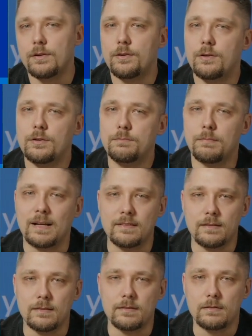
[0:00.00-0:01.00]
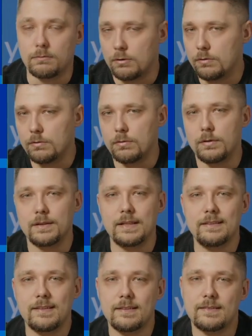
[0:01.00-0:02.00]
or bundle role
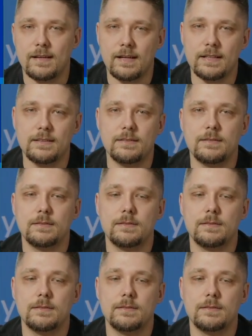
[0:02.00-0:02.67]
is assigned